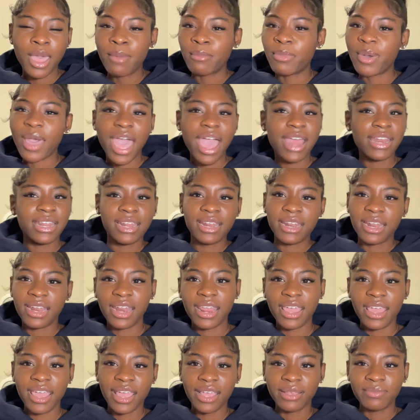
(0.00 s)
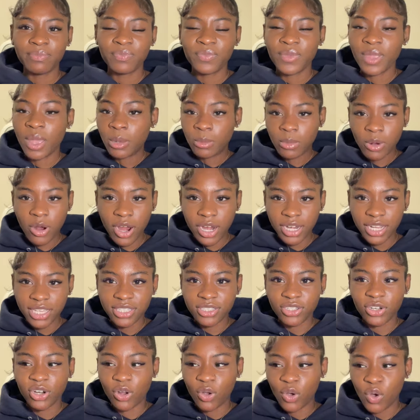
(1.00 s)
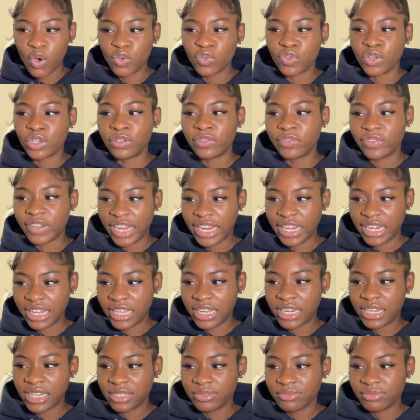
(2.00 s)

but at the end of the day parties are overrated